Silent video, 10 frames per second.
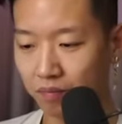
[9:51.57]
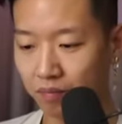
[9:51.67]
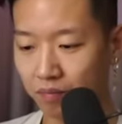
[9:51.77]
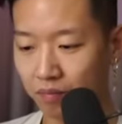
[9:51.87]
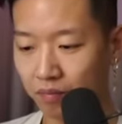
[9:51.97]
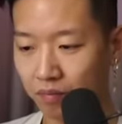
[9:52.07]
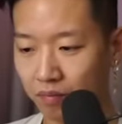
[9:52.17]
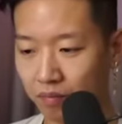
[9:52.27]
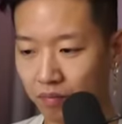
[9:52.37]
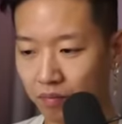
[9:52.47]

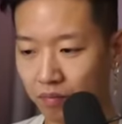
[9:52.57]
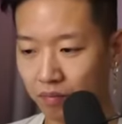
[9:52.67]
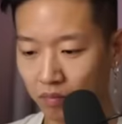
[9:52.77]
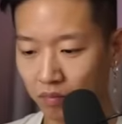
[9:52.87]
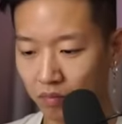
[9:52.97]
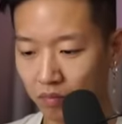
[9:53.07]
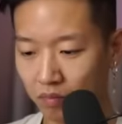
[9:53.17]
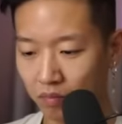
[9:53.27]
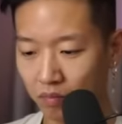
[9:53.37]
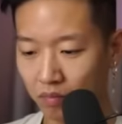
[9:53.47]

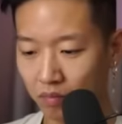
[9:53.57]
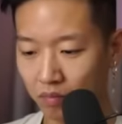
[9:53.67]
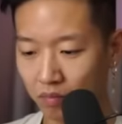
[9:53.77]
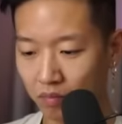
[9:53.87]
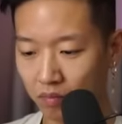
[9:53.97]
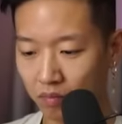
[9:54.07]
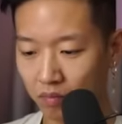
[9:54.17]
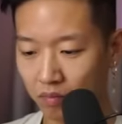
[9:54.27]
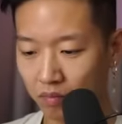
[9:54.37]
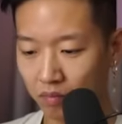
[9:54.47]

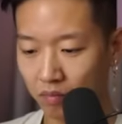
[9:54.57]
No one is speaking in this clip.